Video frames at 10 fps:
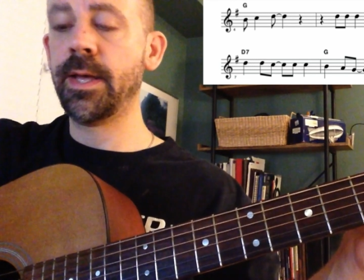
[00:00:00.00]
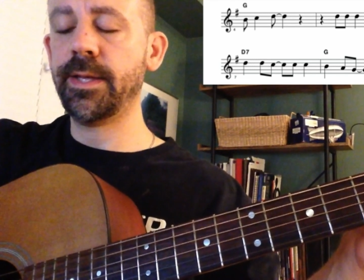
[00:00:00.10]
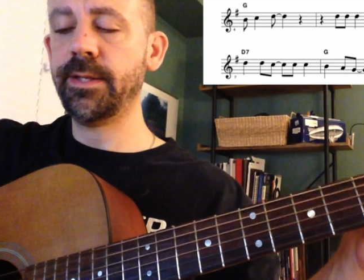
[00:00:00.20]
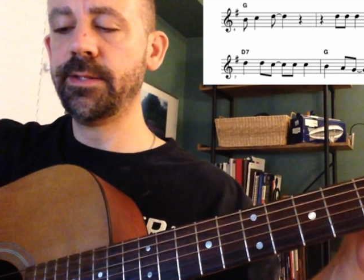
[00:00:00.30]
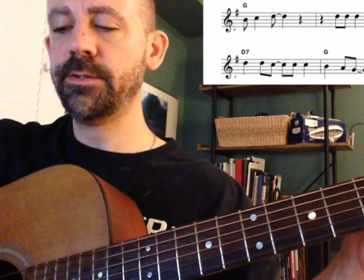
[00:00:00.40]

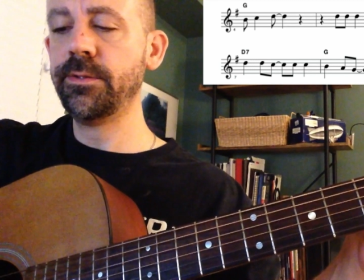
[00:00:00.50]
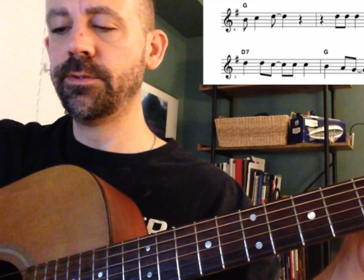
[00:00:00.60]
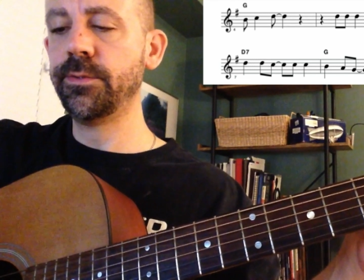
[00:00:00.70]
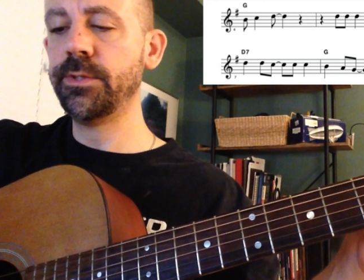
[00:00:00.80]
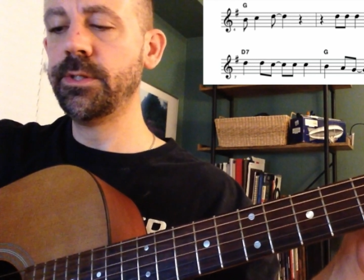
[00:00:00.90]
and
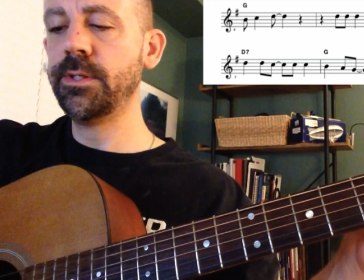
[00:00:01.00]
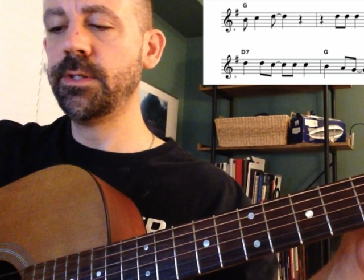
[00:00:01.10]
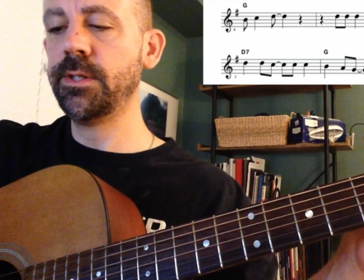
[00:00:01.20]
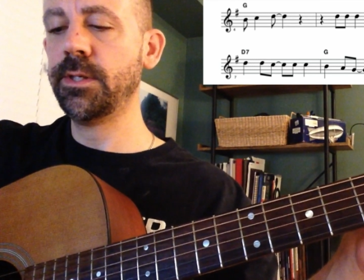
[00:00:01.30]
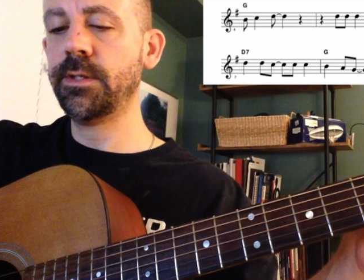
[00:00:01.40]

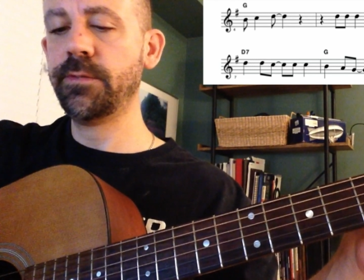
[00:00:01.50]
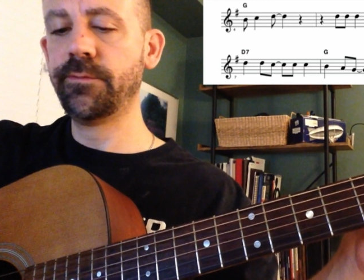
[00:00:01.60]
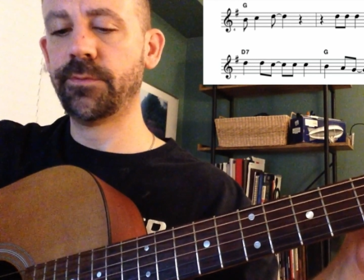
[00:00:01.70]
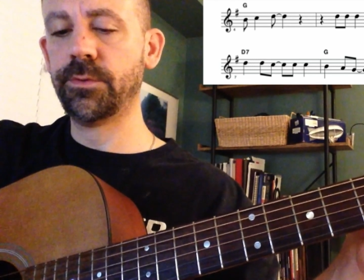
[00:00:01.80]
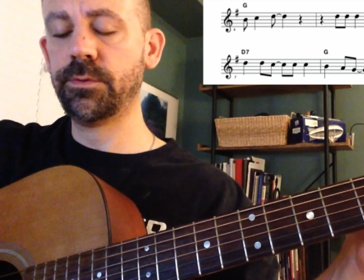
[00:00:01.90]
3 and
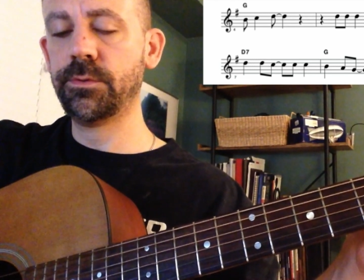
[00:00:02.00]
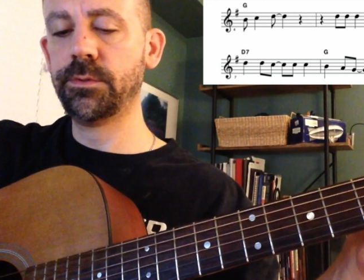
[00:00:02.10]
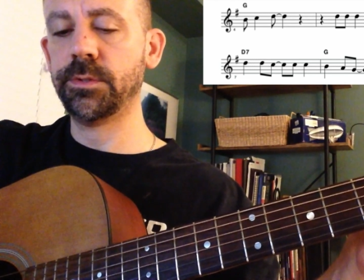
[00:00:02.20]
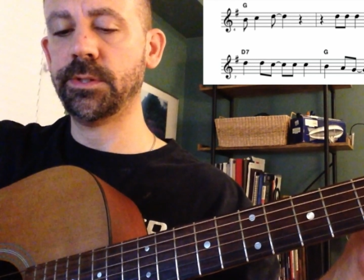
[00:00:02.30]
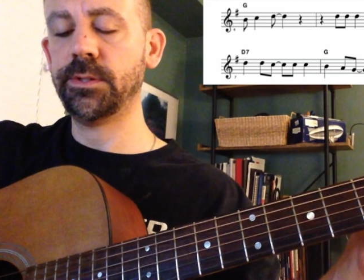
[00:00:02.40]
4
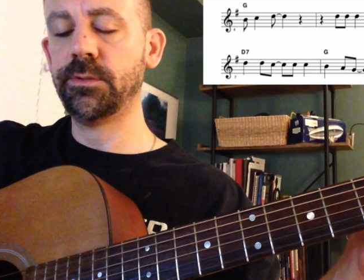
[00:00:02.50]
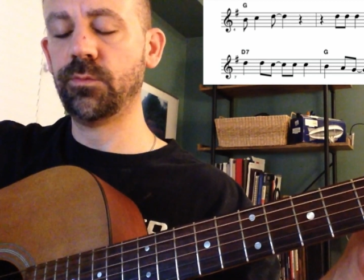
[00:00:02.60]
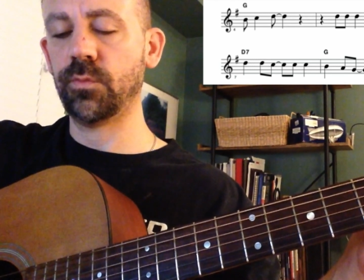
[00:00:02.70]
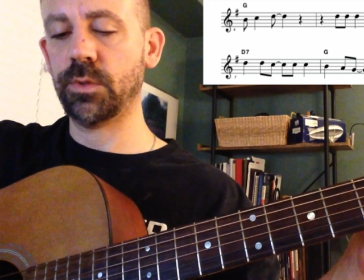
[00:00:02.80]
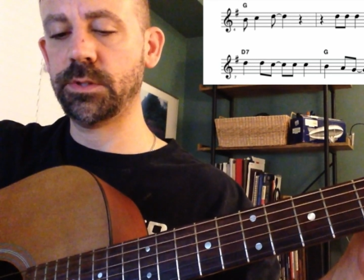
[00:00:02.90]

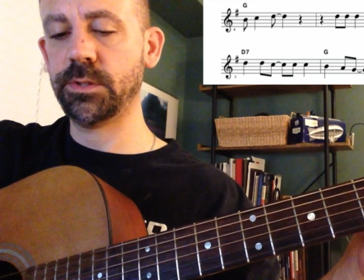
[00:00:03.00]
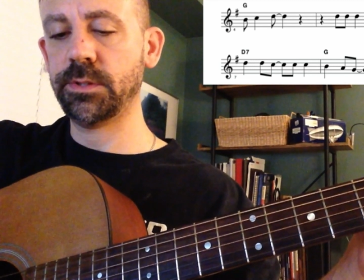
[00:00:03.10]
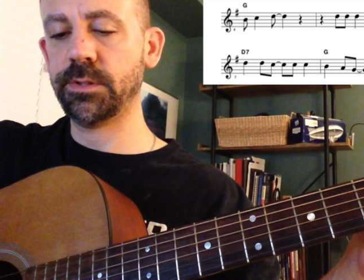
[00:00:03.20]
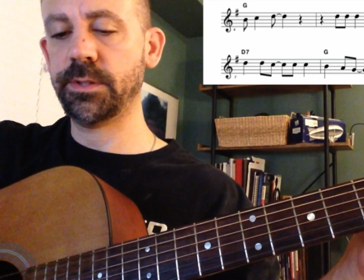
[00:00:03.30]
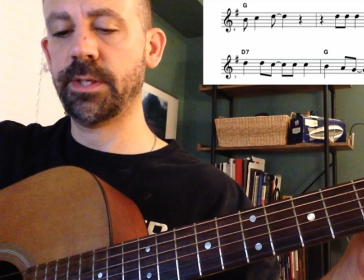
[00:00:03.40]
and
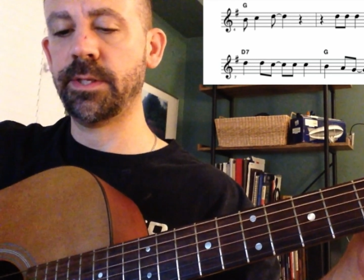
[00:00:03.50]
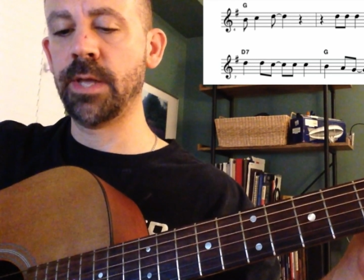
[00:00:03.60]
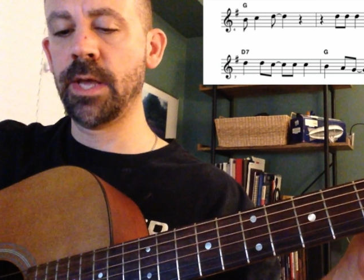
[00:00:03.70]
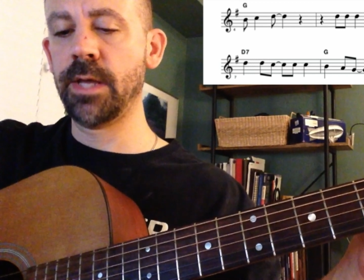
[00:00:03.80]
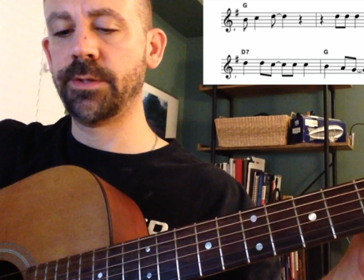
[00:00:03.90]
1 and
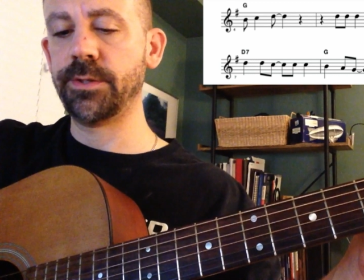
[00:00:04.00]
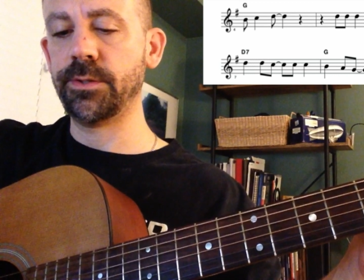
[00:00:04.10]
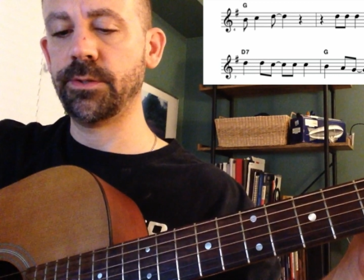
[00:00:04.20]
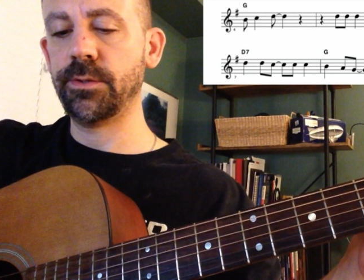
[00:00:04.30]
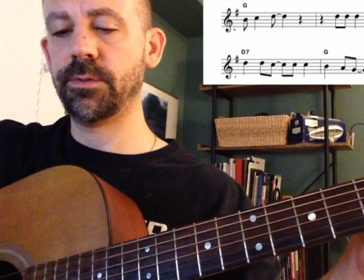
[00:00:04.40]

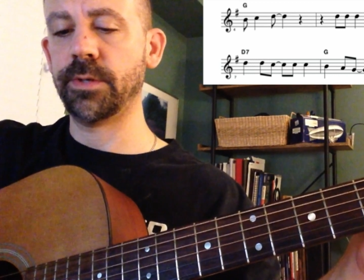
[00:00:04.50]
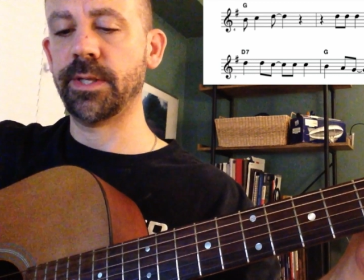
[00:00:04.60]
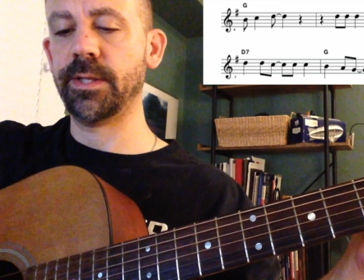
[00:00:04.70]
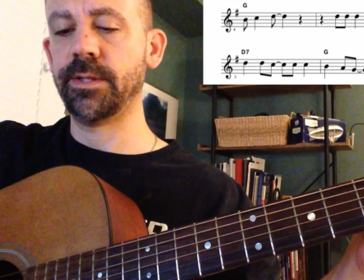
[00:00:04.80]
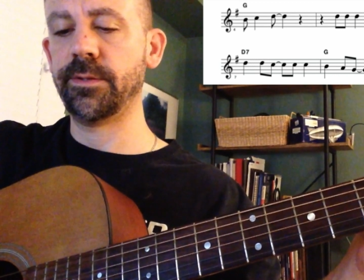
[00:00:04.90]
2
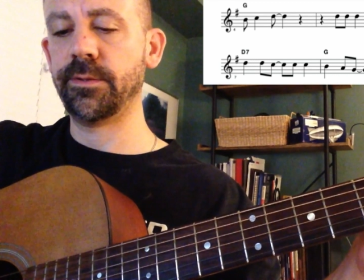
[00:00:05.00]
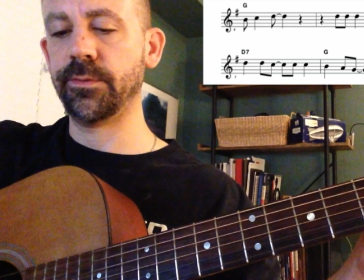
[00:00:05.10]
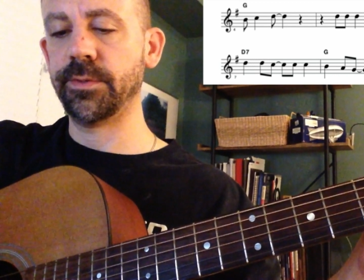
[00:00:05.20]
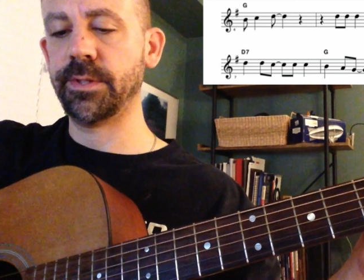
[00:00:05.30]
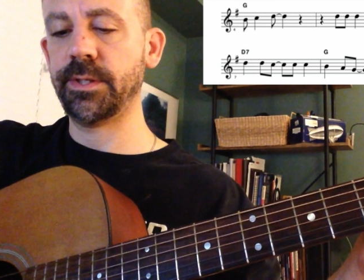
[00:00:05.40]
and
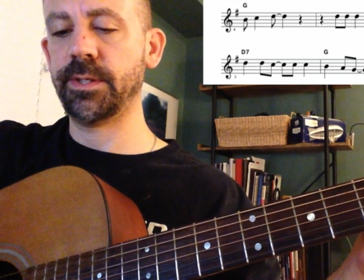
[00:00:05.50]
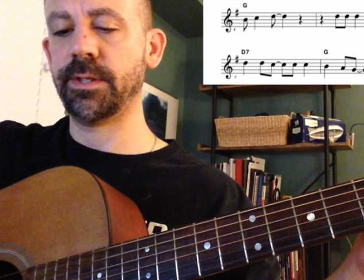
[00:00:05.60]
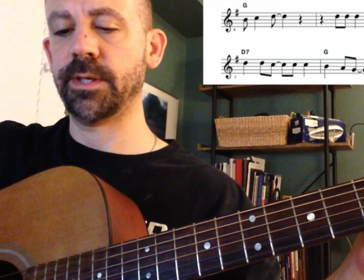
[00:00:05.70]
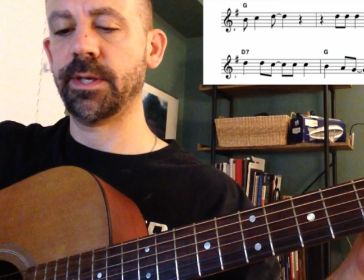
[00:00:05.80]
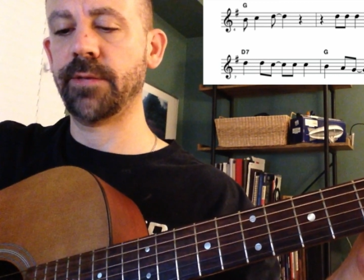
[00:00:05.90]

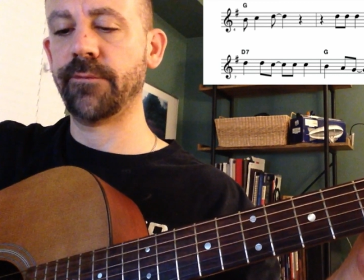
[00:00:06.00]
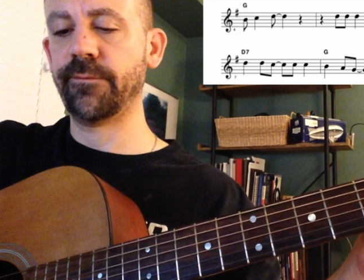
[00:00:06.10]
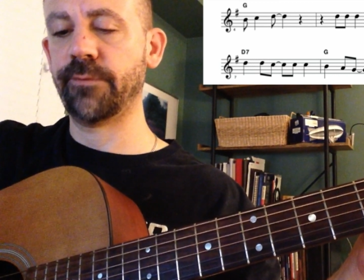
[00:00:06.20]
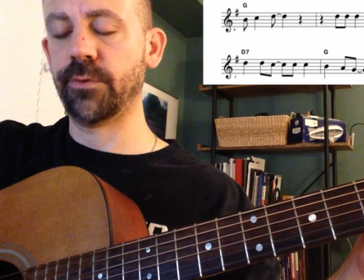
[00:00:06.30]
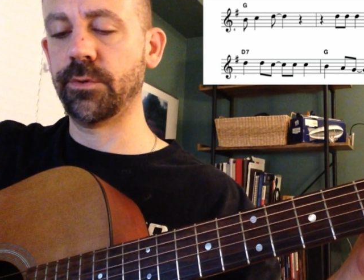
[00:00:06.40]
3 and
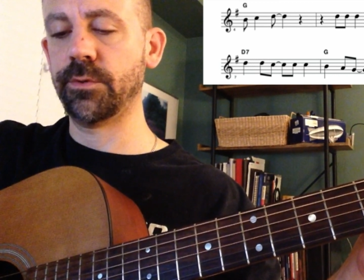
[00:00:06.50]
4